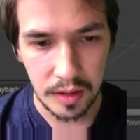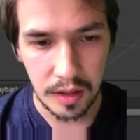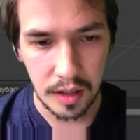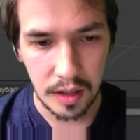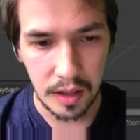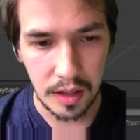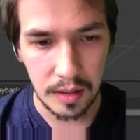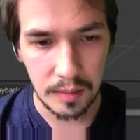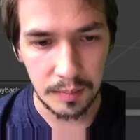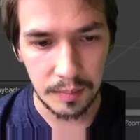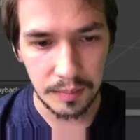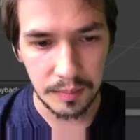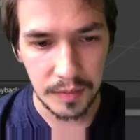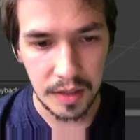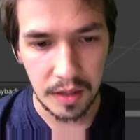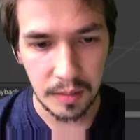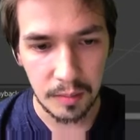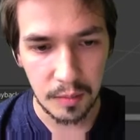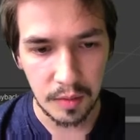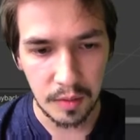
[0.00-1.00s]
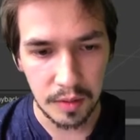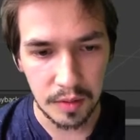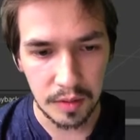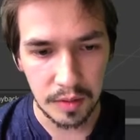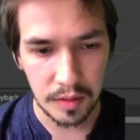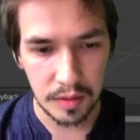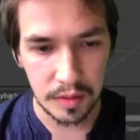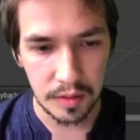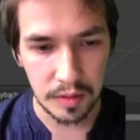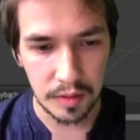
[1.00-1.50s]
um, yeah, more
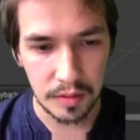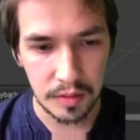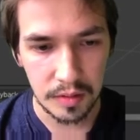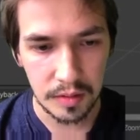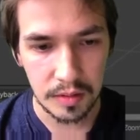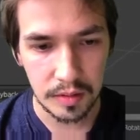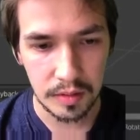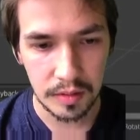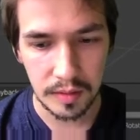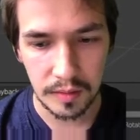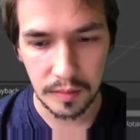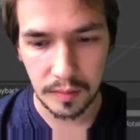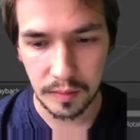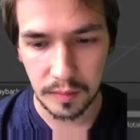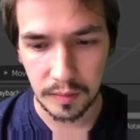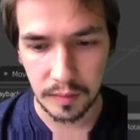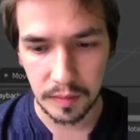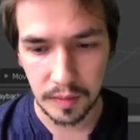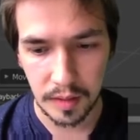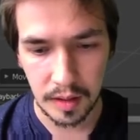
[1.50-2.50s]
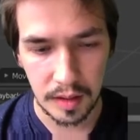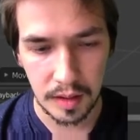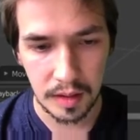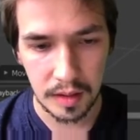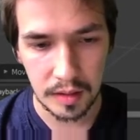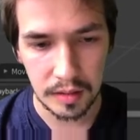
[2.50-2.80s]
sort of uh,